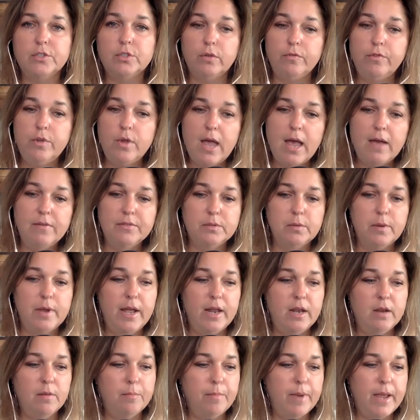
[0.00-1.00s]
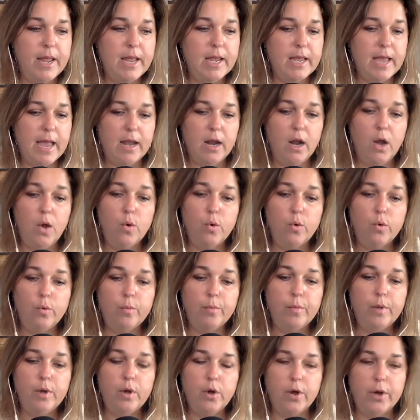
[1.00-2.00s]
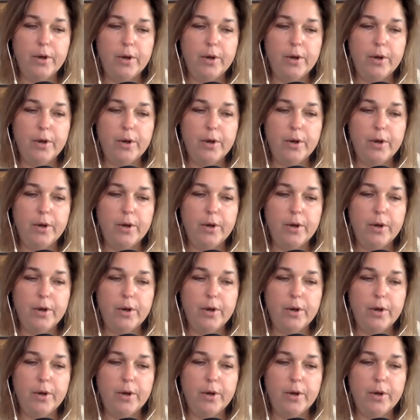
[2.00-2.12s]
So if you have some kind of bike at home,